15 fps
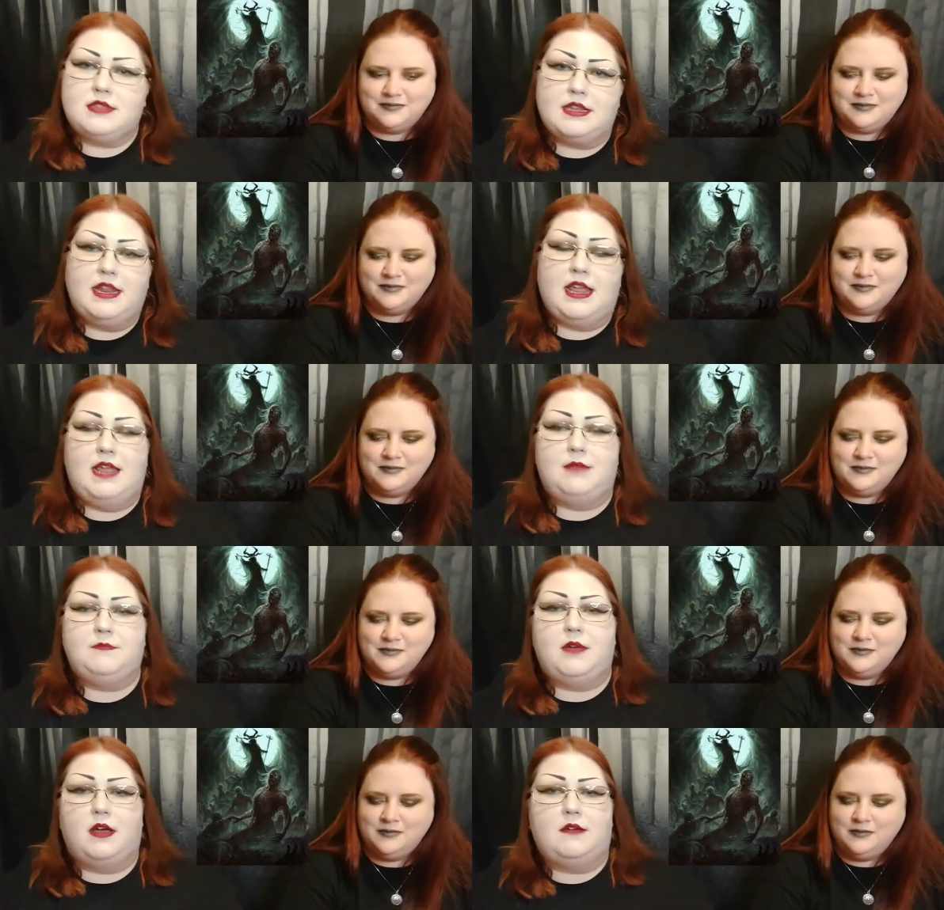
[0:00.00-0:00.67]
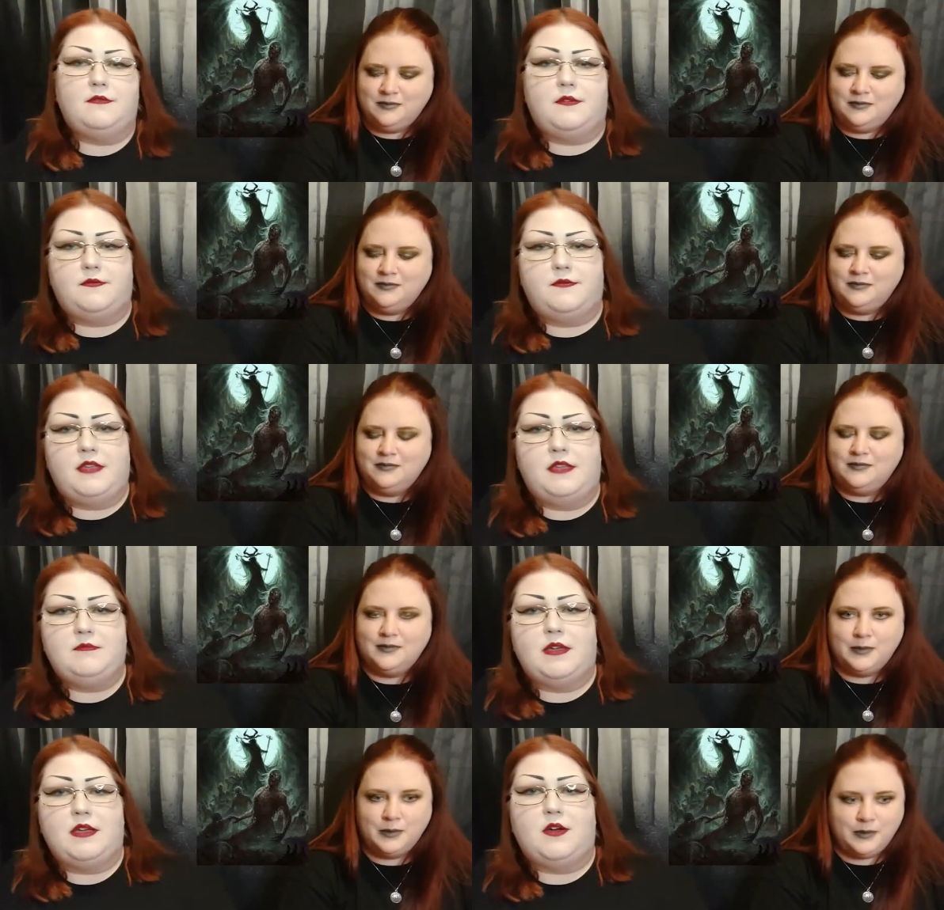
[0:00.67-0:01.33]
Speaker 1: the name of a
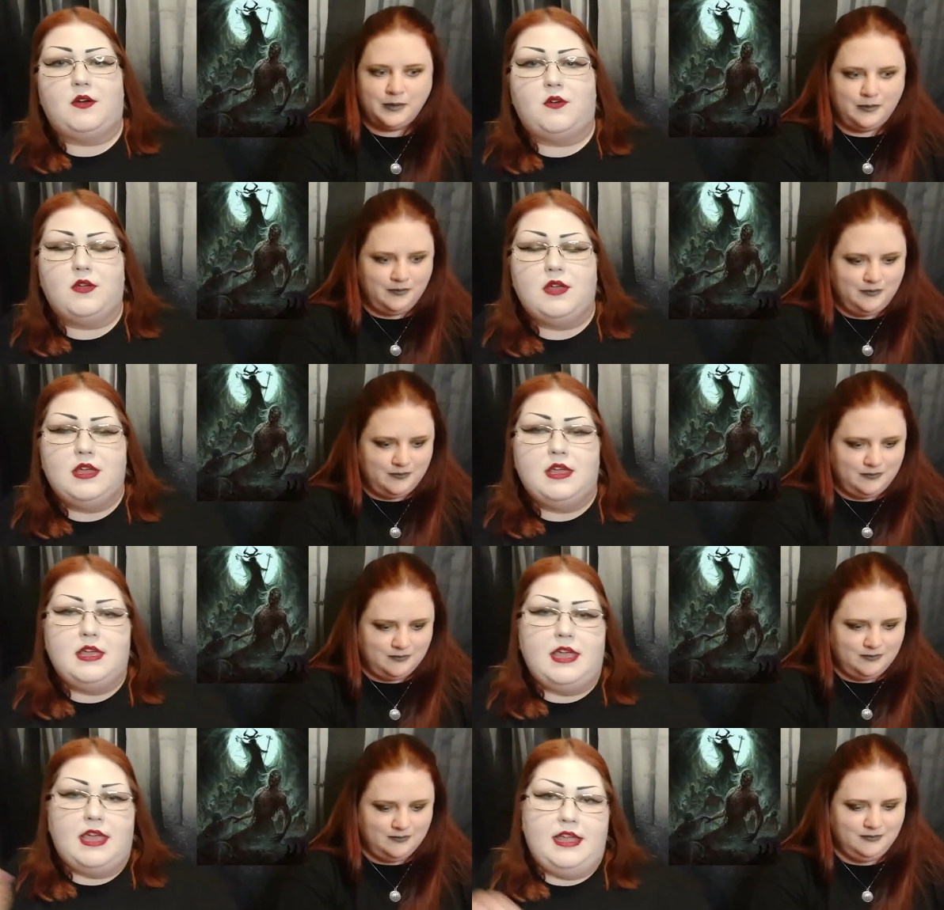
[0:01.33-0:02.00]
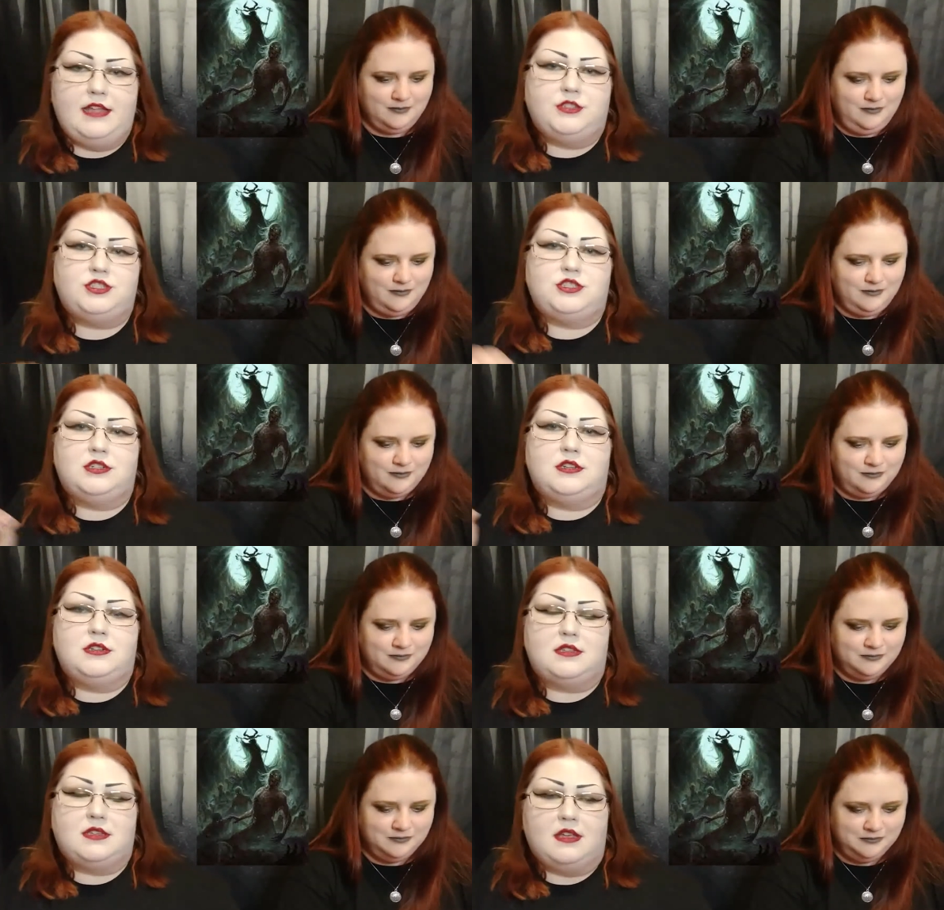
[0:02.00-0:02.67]
female
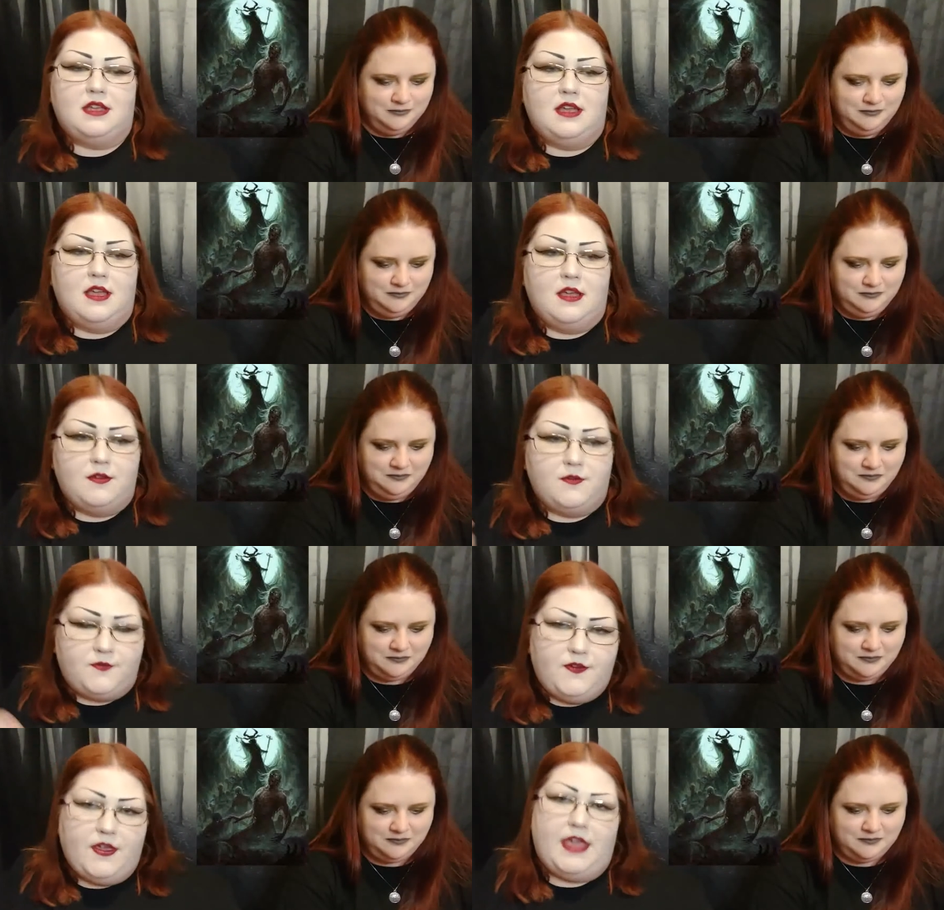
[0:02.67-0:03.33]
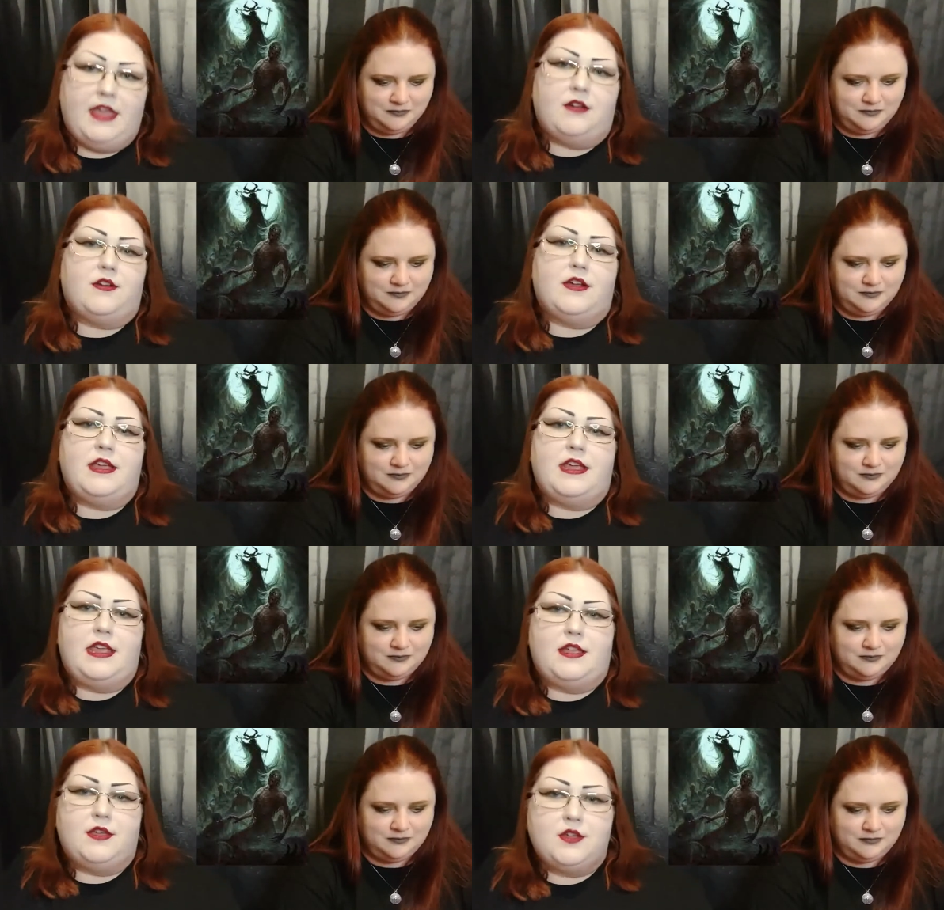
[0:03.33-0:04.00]
ancient
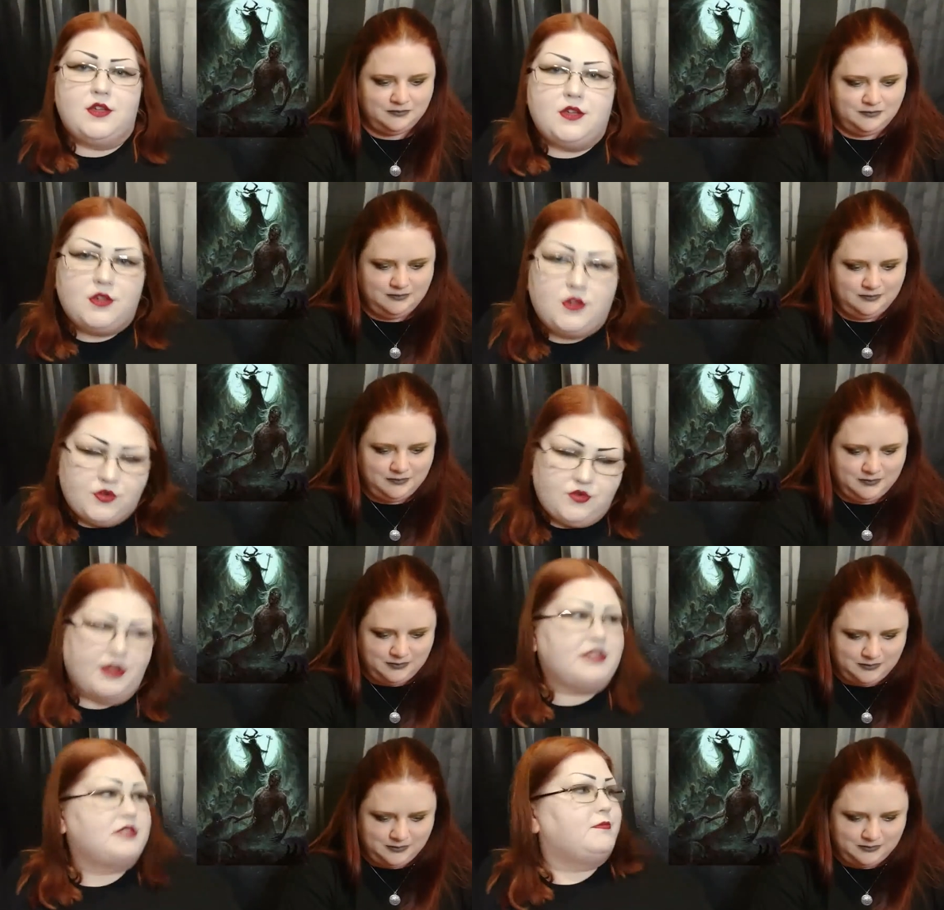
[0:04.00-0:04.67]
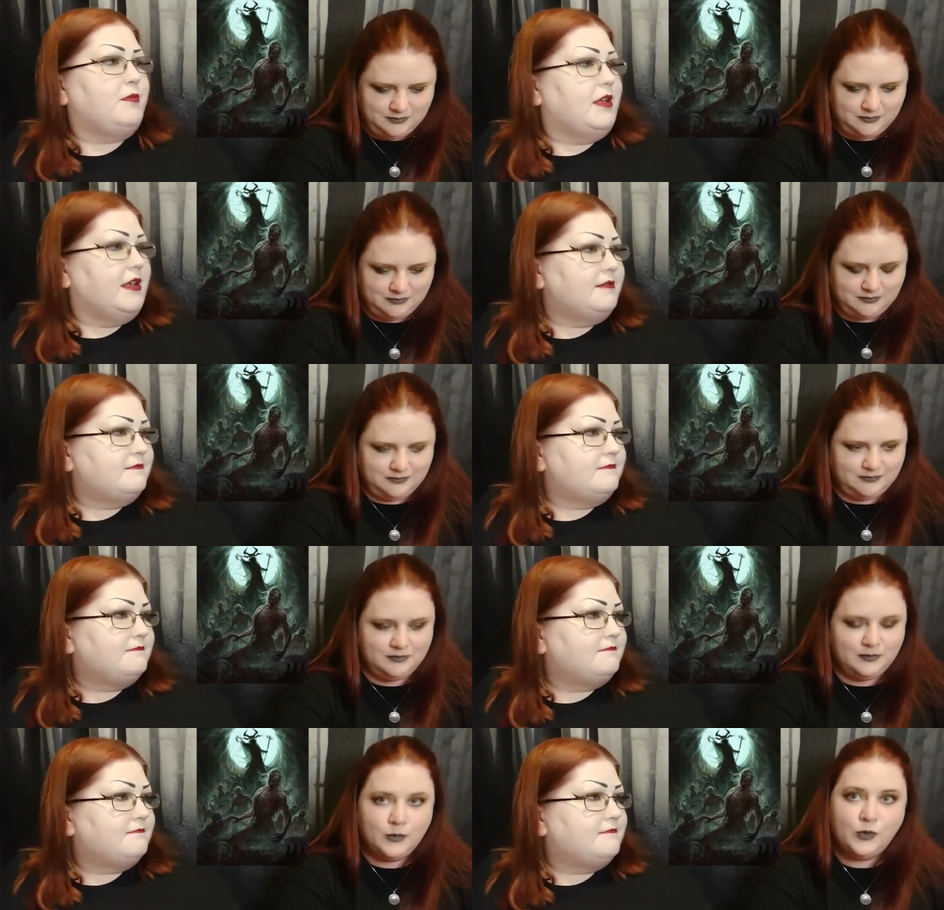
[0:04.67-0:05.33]
fairy who drinks blood.
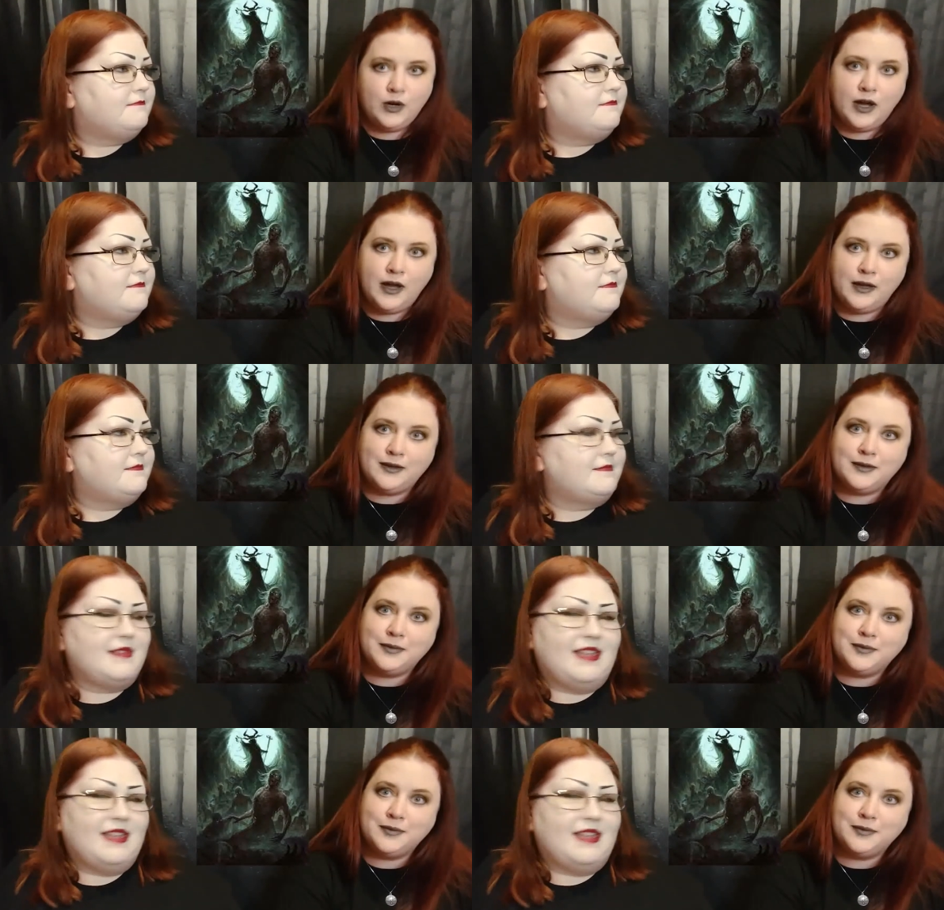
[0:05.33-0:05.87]
Speaker 2: Right.